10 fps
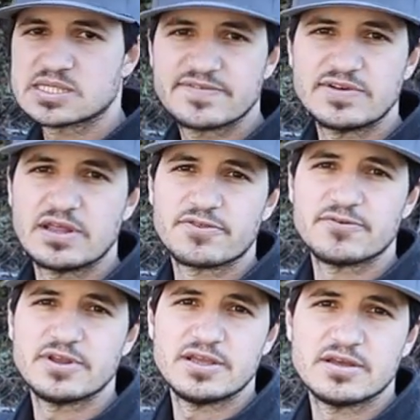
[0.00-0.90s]

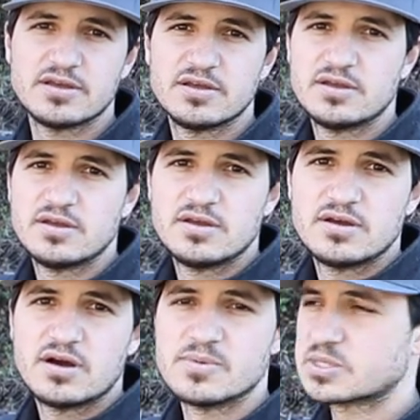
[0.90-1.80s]
73
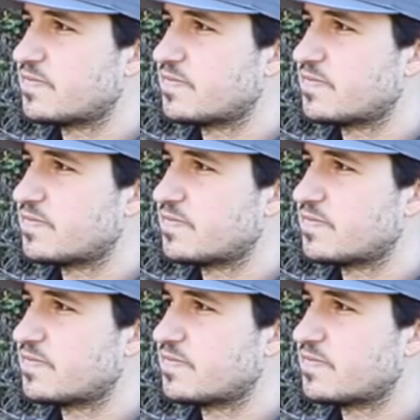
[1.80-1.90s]
almost